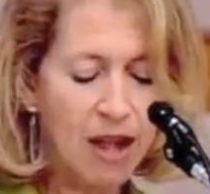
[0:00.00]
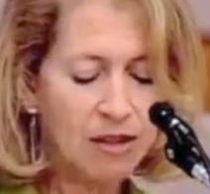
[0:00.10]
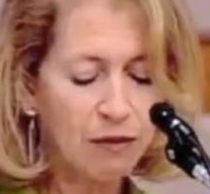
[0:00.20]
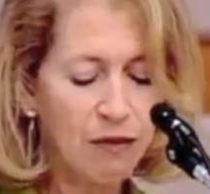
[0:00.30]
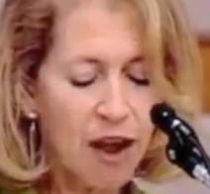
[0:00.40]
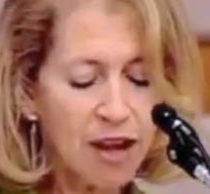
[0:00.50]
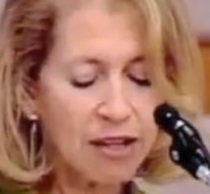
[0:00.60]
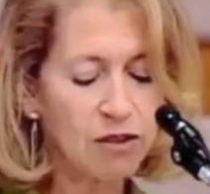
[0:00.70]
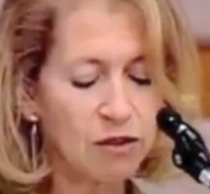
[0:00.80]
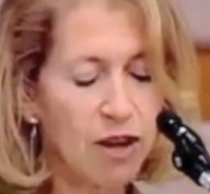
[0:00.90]
His
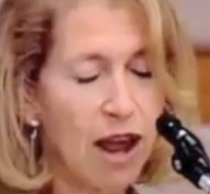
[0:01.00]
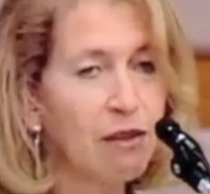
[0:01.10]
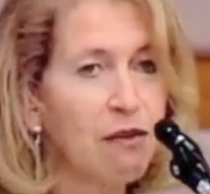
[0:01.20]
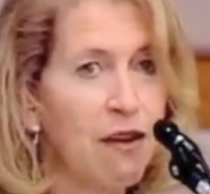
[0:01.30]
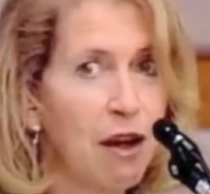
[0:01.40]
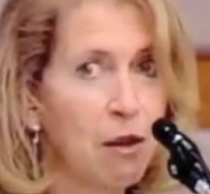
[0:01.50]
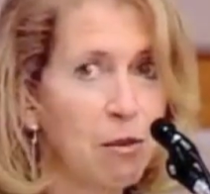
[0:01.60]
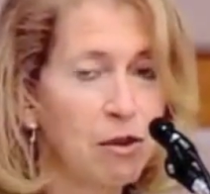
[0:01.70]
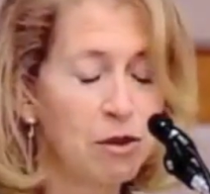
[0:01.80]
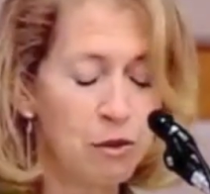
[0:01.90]
findings are now
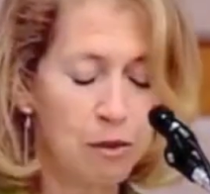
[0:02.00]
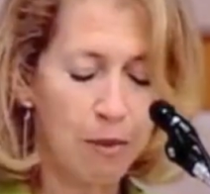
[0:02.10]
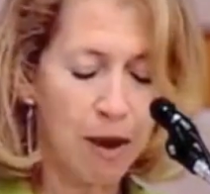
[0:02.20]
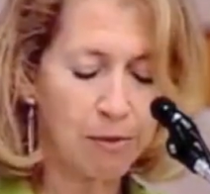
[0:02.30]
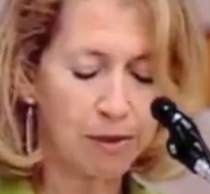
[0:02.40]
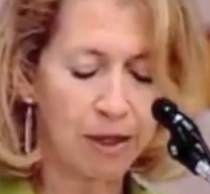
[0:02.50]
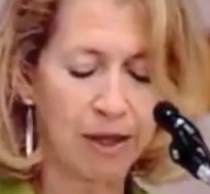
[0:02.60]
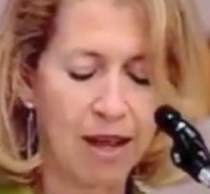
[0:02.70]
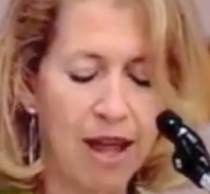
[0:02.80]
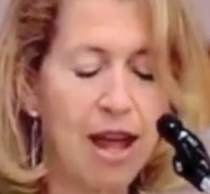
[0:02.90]
available to the
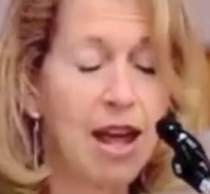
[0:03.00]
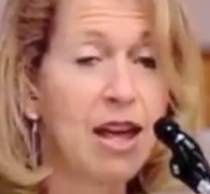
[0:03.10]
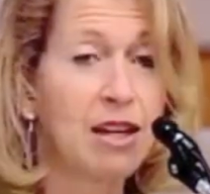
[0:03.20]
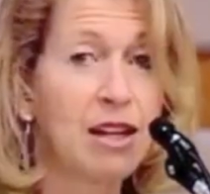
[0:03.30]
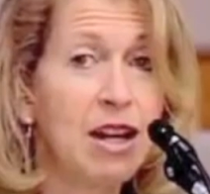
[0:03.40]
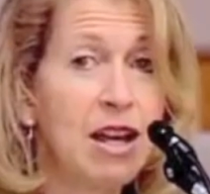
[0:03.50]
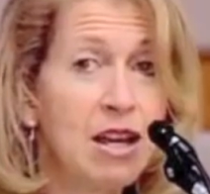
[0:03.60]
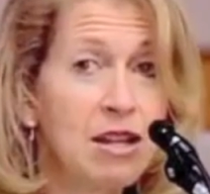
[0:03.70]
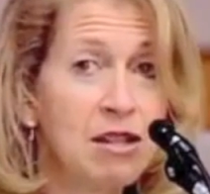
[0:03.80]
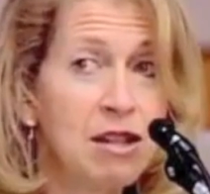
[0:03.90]
public in an
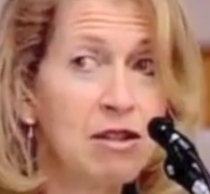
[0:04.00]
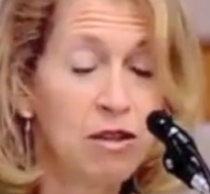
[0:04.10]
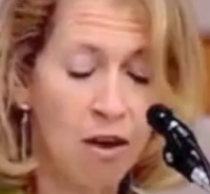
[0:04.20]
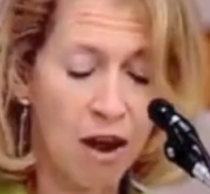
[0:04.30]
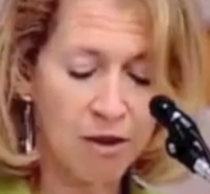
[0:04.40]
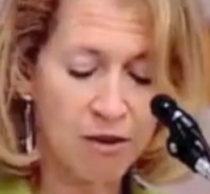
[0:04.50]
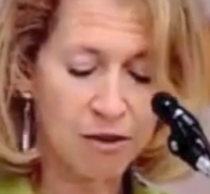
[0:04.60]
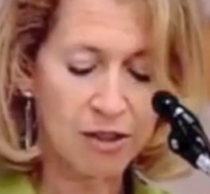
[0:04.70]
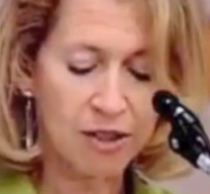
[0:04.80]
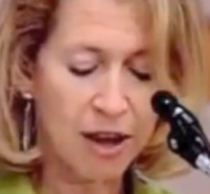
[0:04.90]

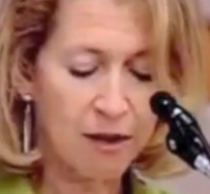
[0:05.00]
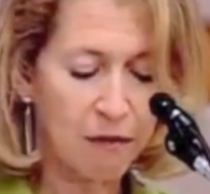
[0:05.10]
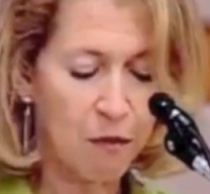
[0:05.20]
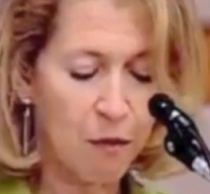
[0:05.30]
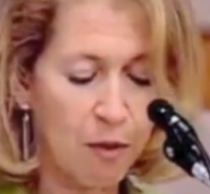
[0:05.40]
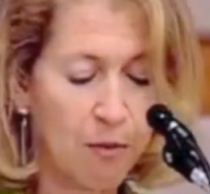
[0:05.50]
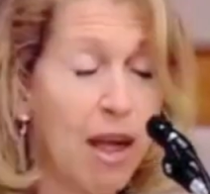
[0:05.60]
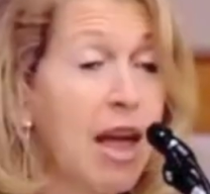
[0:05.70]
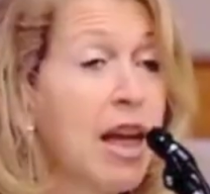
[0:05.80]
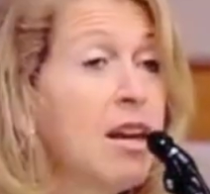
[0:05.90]
easy-to-understand form
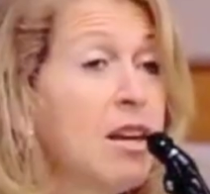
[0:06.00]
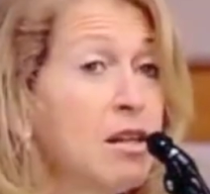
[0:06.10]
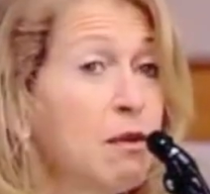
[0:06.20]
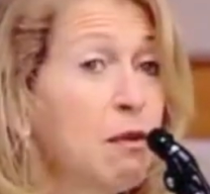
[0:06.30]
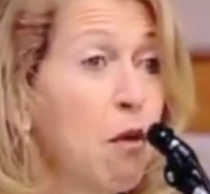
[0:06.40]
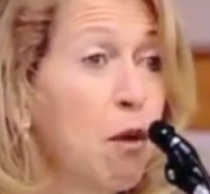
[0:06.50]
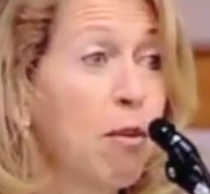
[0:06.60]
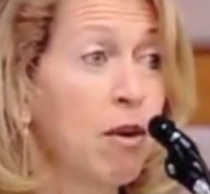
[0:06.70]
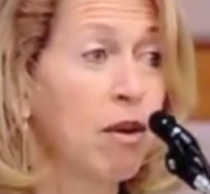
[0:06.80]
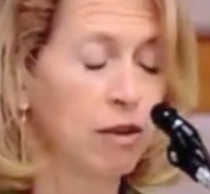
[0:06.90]
in his four
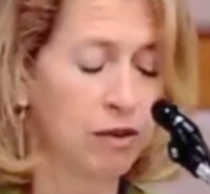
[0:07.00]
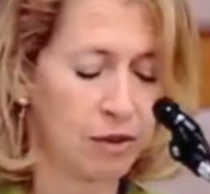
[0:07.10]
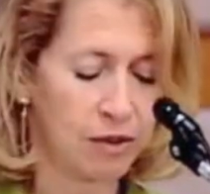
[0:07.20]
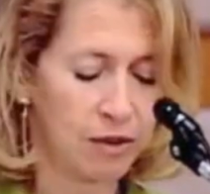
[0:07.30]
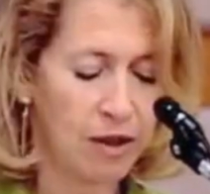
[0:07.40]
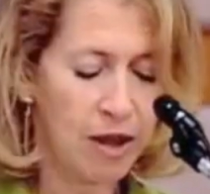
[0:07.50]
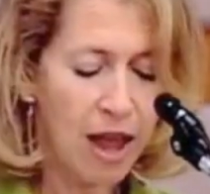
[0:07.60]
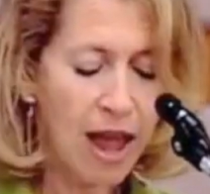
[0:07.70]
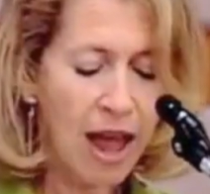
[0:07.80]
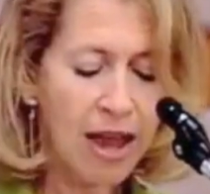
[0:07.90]
books,
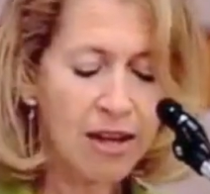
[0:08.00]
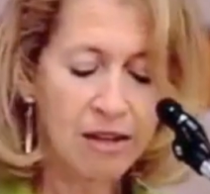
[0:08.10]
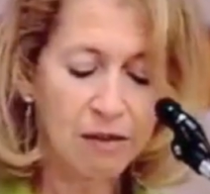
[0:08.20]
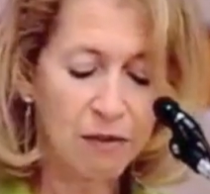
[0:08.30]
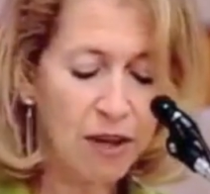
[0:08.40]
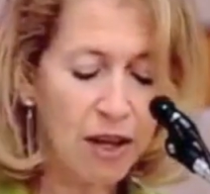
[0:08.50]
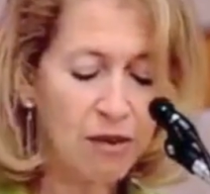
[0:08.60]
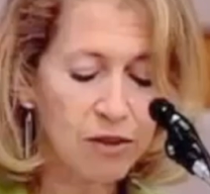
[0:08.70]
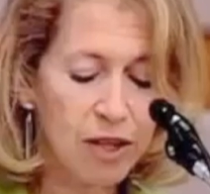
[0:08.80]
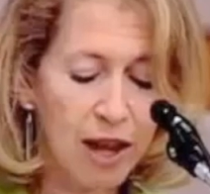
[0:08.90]
and his
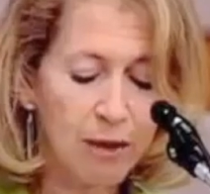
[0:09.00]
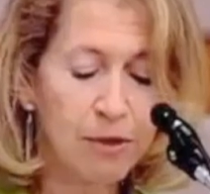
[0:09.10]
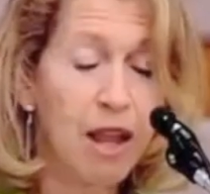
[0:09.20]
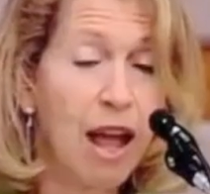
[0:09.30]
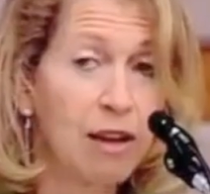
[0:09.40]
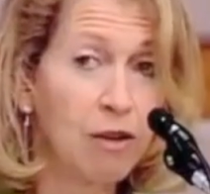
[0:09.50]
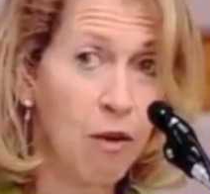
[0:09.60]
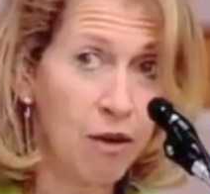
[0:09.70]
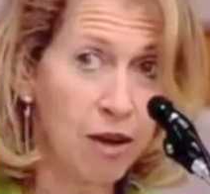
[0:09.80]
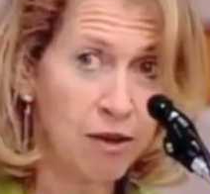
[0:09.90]
videotapes and
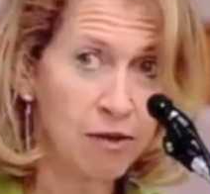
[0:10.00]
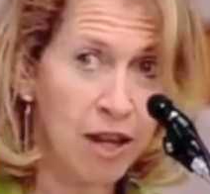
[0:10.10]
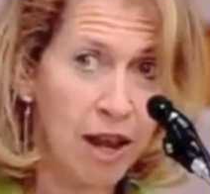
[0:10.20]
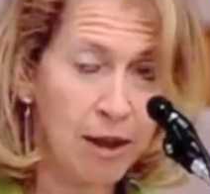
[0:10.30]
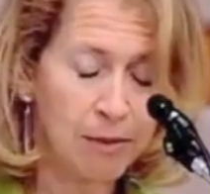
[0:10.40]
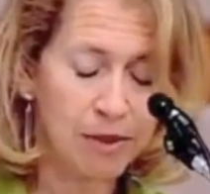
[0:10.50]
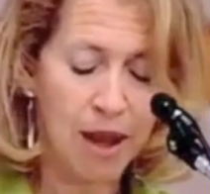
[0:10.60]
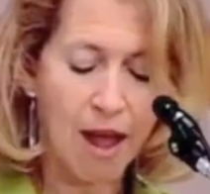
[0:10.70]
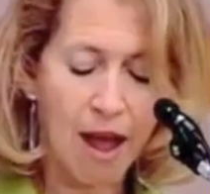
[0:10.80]
audio tapes